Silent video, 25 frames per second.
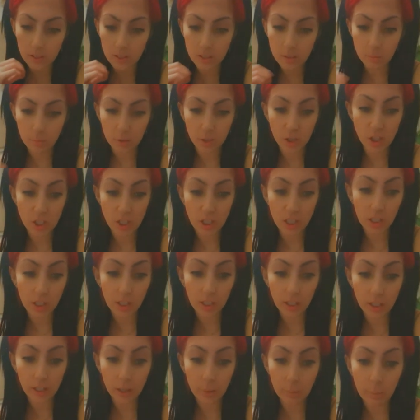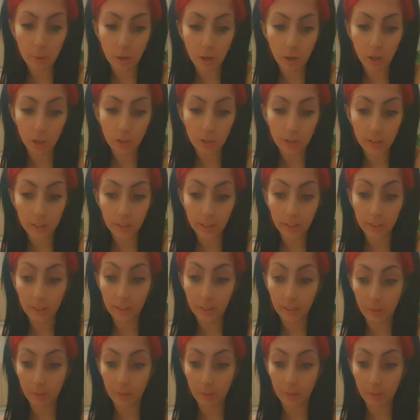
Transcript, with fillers: machine that i bought that i